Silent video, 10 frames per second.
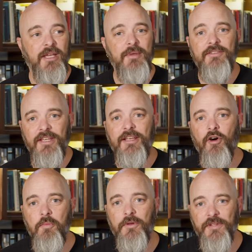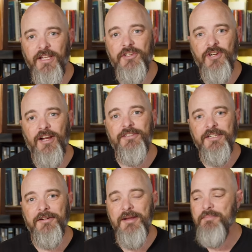Maybe it's like a, almost like a
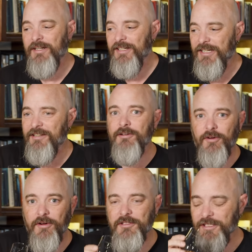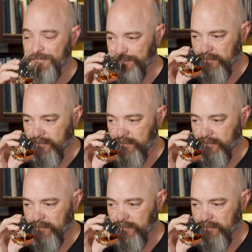chocolate cranberry granola.